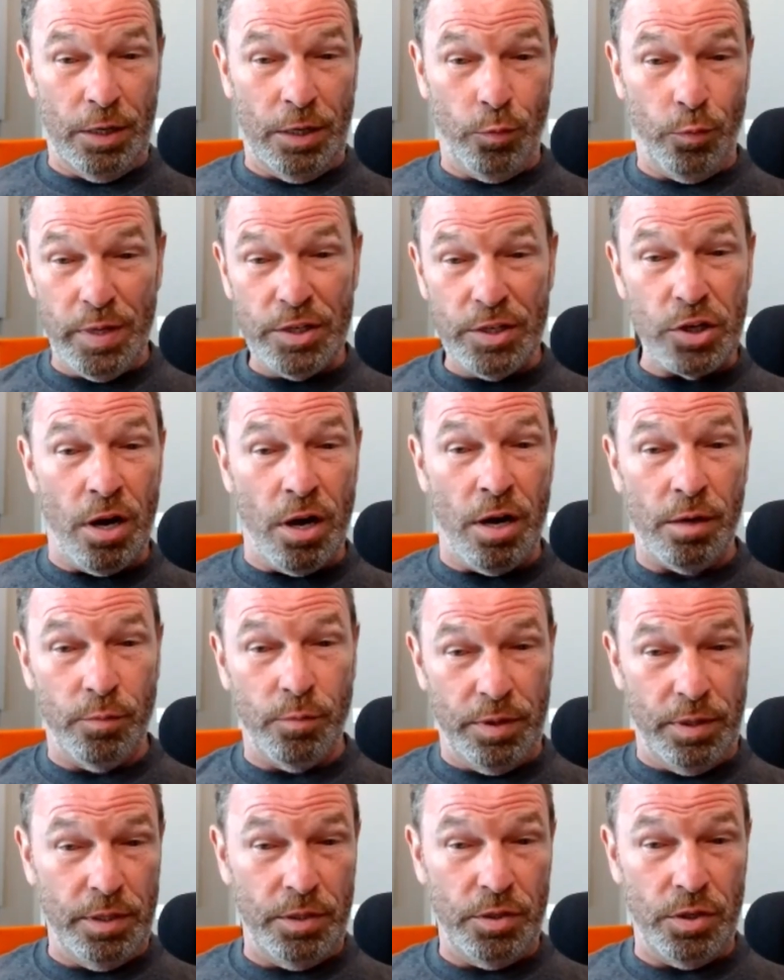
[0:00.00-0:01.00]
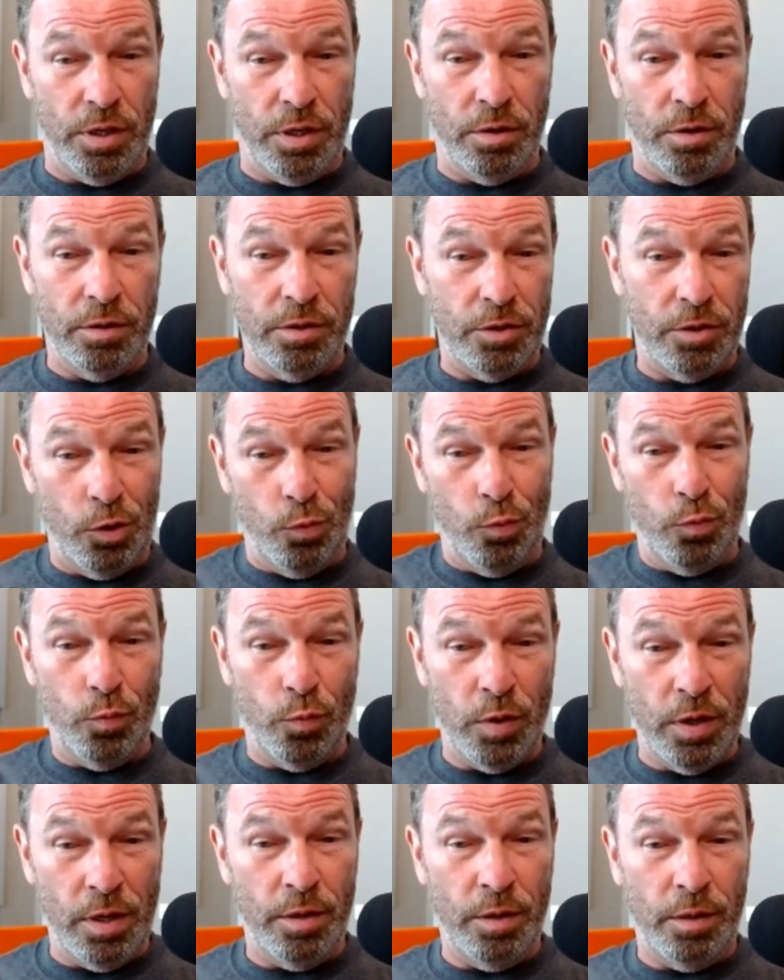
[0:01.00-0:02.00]
Like, we talk with each other. So
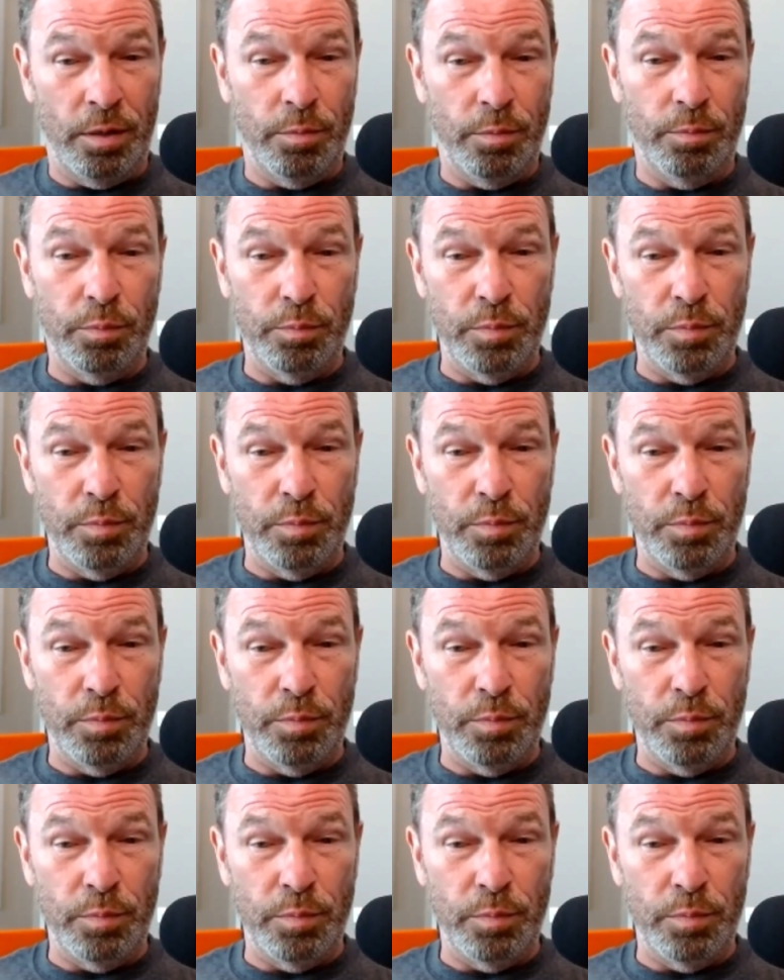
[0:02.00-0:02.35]
one of the